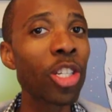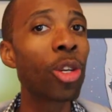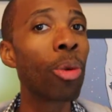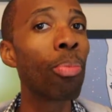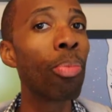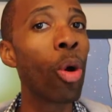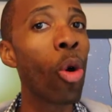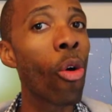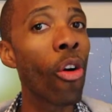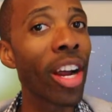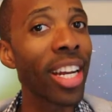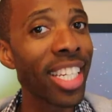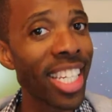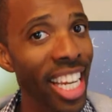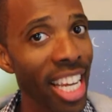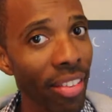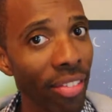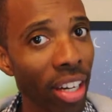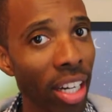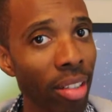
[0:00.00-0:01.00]

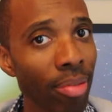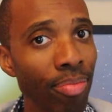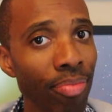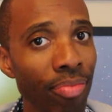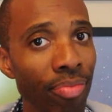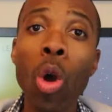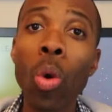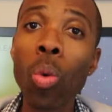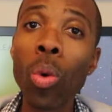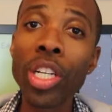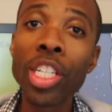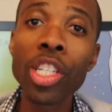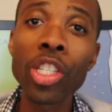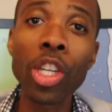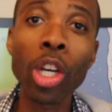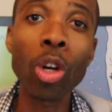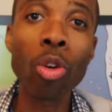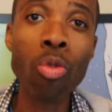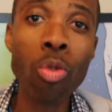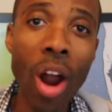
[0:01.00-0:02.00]
suppurativa, which is
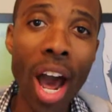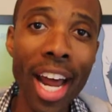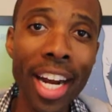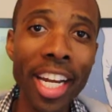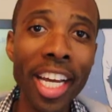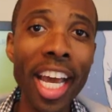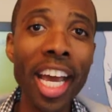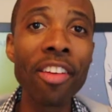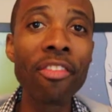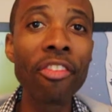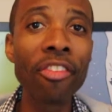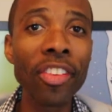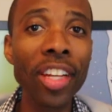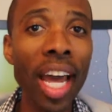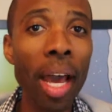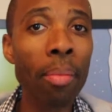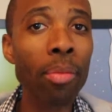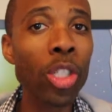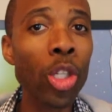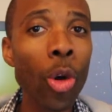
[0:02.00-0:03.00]
a chronic
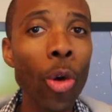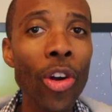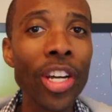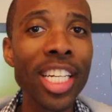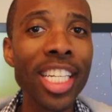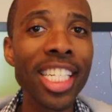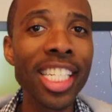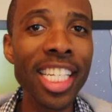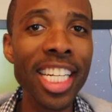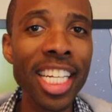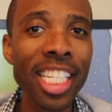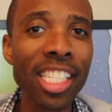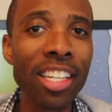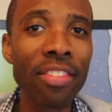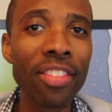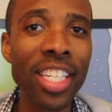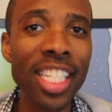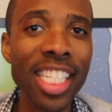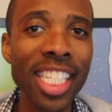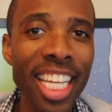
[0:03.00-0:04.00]
inflammatory disease
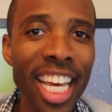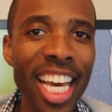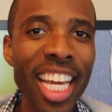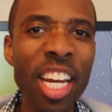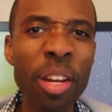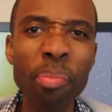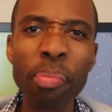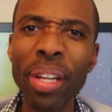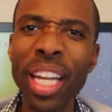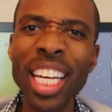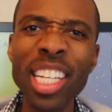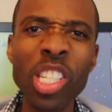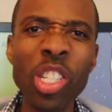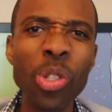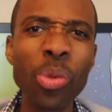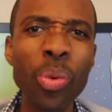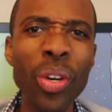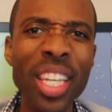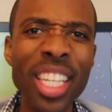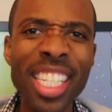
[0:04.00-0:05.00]
of the skin in
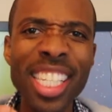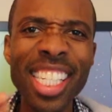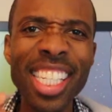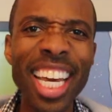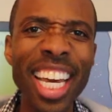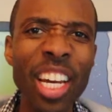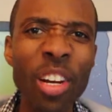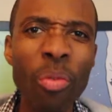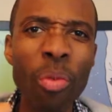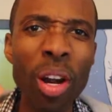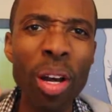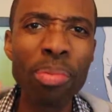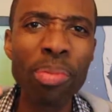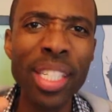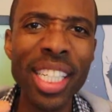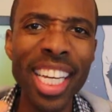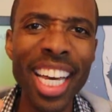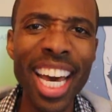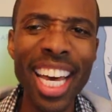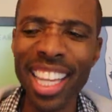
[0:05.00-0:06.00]
places where the skin rubs
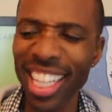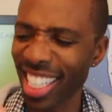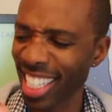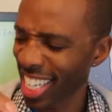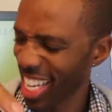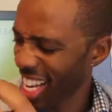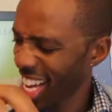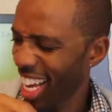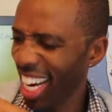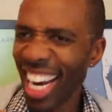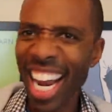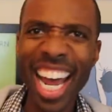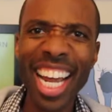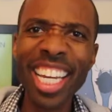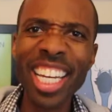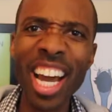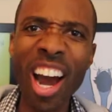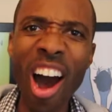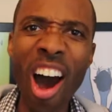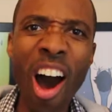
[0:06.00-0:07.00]
together,
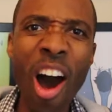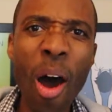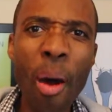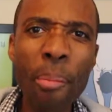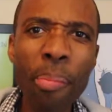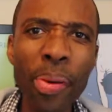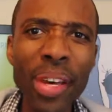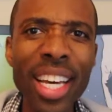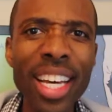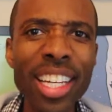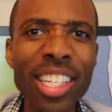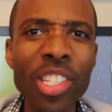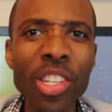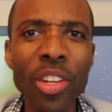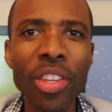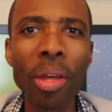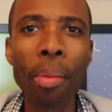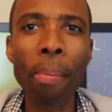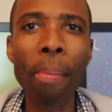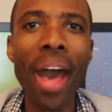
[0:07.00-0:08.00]
like your armpits
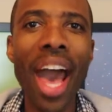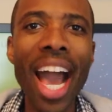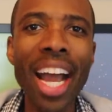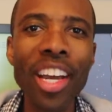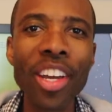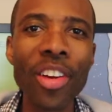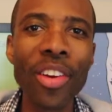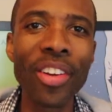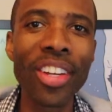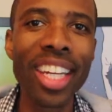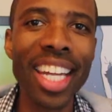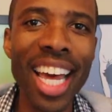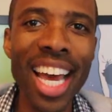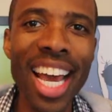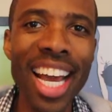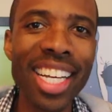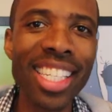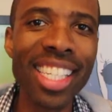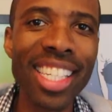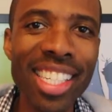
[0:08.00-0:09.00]
or the back of your
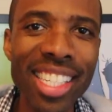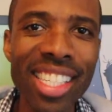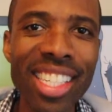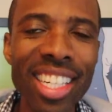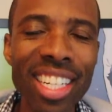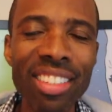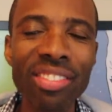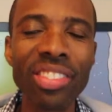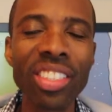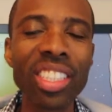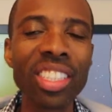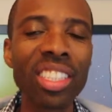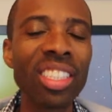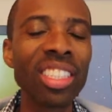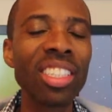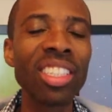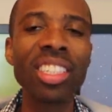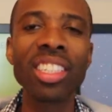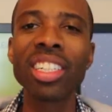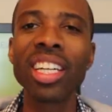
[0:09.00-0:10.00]
legs and stuff.
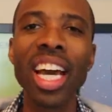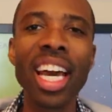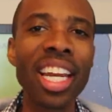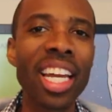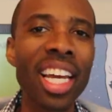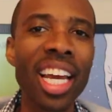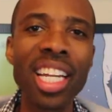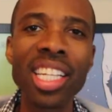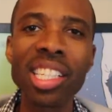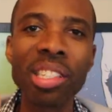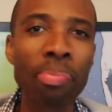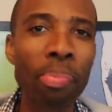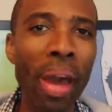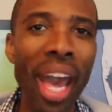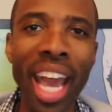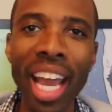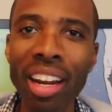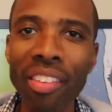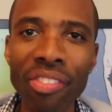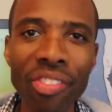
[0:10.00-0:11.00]
Ugh, and it gets
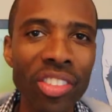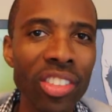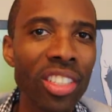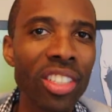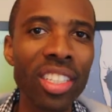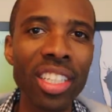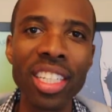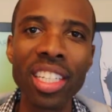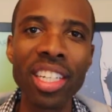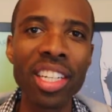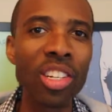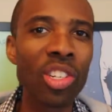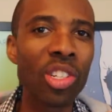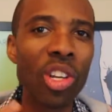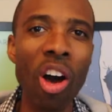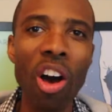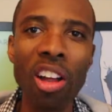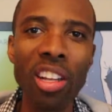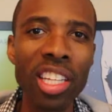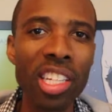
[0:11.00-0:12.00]
painful and there's
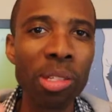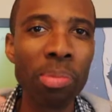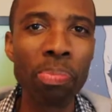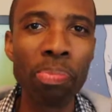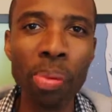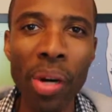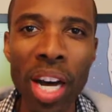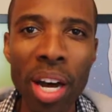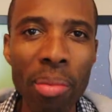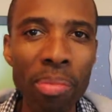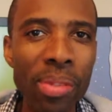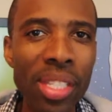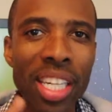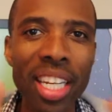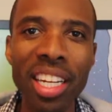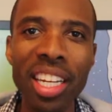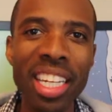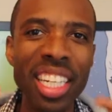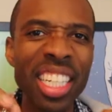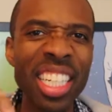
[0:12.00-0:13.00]
all these bumps
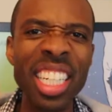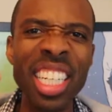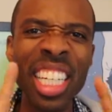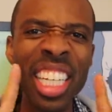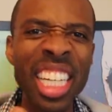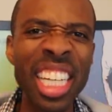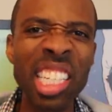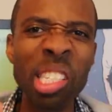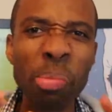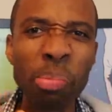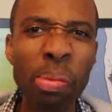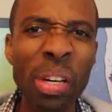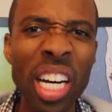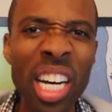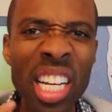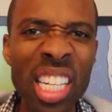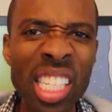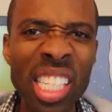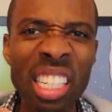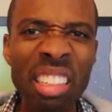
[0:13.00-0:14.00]
and it leaks
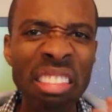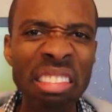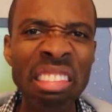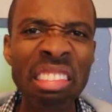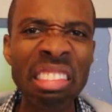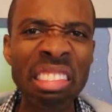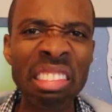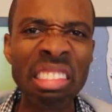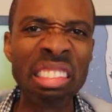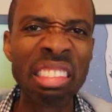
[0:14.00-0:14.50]
pus and